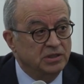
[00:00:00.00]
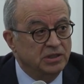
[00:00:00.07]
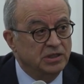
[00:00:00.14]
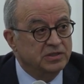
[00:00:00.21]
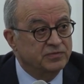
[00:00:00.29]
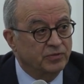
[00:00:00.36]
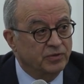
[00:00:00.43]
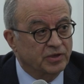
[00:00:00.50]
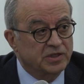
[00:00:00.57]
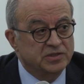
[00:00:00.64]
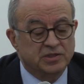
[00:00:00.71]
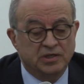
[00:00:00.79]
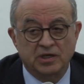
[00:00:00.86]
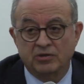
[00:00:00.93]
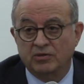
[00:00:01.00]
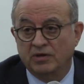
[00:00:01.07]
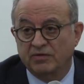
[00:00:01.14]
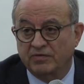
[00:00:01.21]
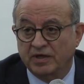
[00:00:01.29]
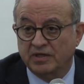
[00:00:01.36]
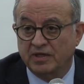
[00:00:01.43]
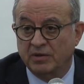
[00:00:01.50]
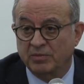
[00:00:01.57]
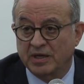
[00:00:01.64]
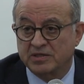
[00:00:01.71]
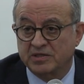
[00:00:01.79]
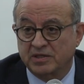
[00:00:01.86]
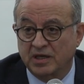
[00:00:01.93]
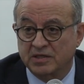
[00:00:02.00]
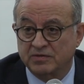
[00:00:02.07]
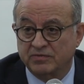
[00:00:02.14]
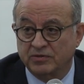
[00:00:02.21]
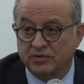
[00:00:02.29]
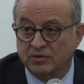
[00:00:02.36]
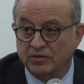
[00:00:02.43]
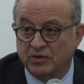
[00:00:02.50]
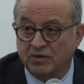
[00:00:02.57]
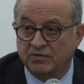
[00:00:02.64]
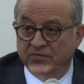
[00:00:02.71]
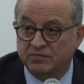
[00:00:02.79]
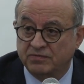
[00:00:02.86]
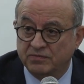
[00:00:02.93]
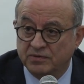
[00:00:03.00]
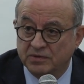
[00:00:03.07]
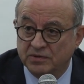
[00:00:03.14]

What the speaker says: is for Israel to effect a mass transfer of